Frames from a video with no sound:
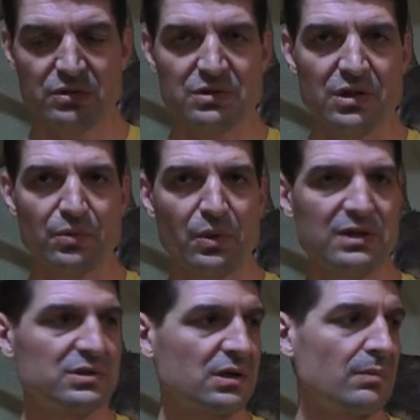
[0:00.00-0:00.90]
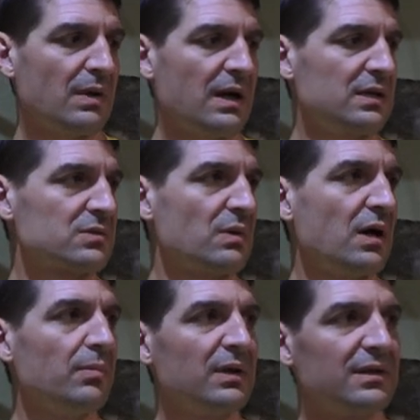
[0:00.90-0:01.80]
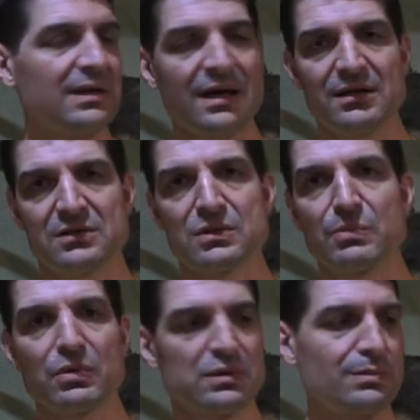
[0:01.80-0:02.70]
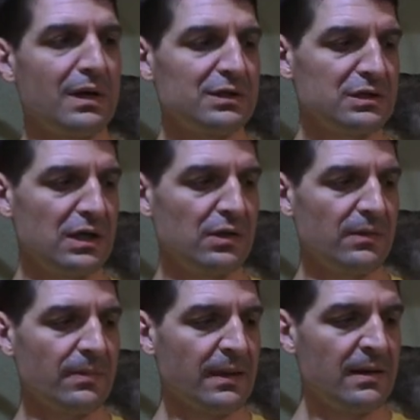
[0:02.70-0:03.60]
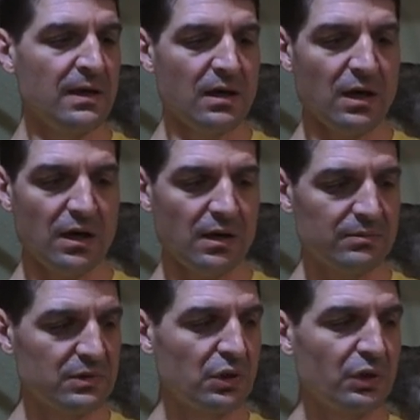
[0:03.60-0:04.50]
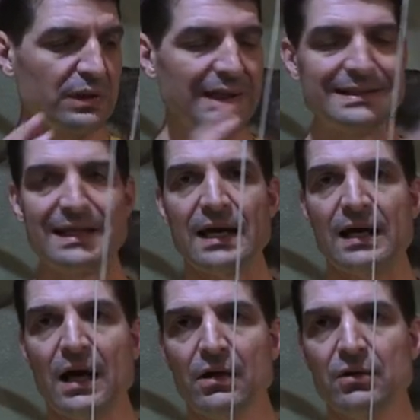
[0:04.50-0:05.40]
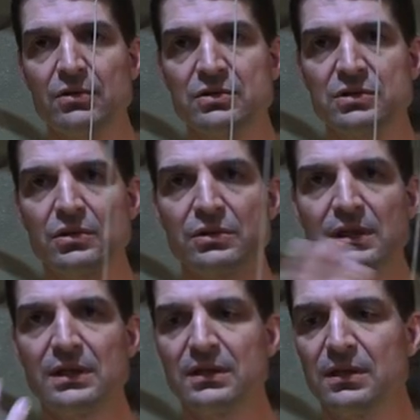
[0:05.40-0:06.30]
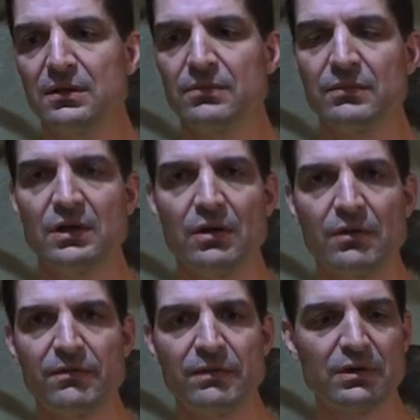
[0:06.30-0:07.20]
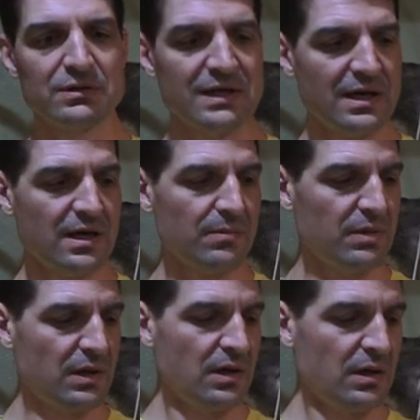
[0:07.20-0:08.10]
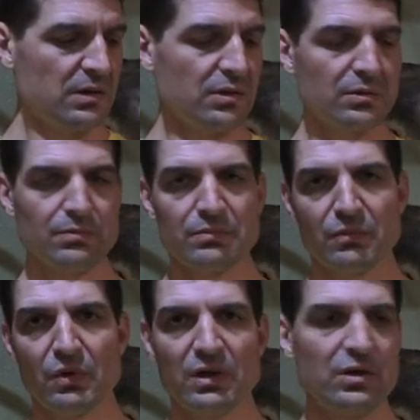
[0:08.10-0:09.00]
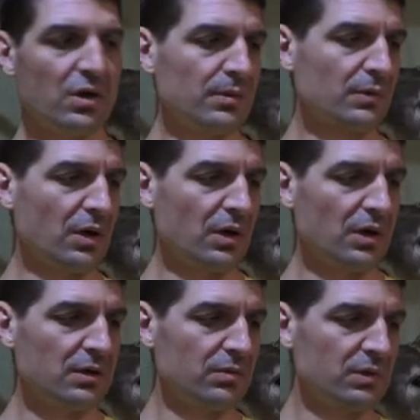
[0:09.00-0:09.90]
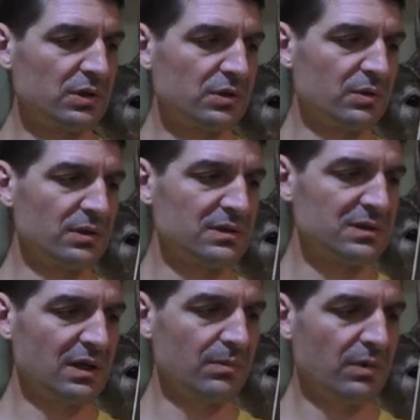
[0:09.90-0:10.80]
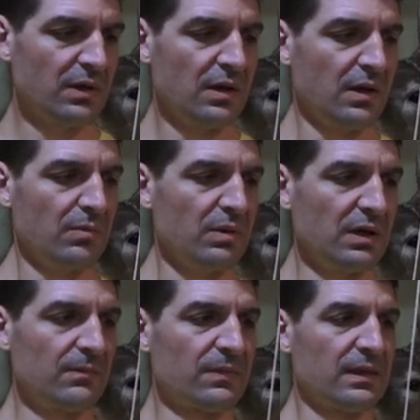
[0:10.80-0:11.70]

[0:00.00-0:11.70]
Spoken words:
there's other ways you can buy it as well, but that supports my channel. You'll need to get arrows. You'll need, you know, a finger tab. You'll want an arm guard when you're doing this type. But